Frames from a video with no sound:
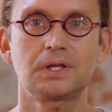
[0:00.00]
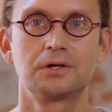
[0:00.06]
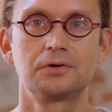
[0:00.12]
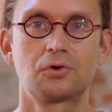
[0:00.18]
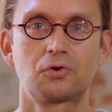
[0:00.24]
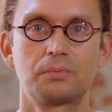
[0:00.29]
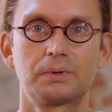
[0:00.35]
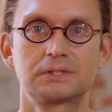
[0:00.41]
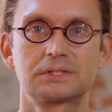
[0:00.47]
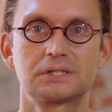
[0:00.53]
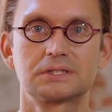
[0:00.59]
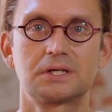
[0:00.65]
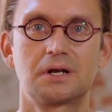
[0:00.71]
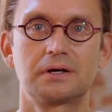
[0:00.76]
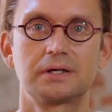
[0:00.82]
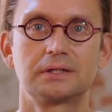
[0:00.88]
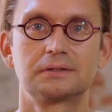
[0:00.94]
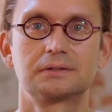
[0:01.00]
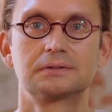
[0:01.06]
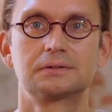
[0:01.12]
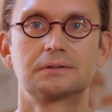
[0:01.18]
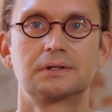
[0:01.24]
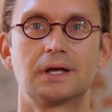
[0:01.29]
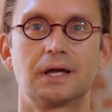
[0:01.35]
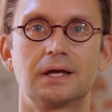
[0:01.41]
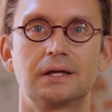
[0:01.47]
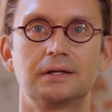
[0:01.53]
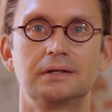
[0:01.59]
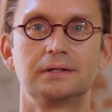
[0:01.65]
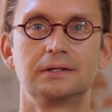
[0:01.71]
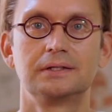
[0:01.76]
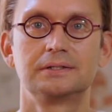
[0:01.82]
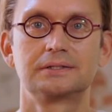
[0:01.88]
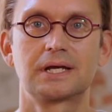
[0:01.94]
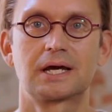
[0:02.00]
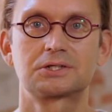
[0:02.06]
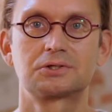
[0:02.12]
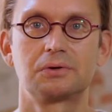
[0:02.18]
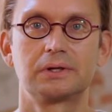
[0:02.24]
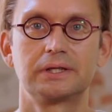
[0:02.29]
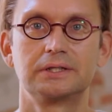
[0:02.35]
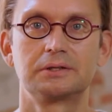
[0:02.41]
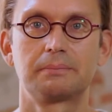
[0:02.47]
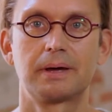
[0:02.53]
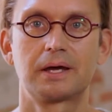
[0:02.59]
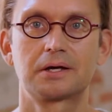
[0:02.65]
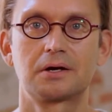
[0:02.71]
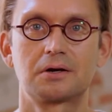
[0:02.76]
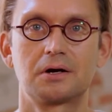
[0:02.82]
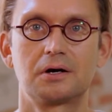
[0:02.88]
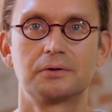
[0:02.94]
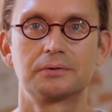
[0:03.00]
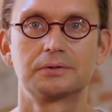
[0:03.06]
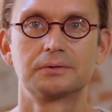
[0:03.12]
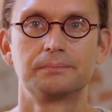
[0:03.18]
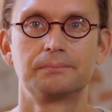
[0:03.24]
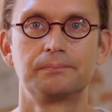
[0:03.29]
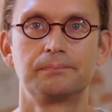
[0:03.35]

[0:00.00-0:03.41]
documents are signed and it is actually in the bank account.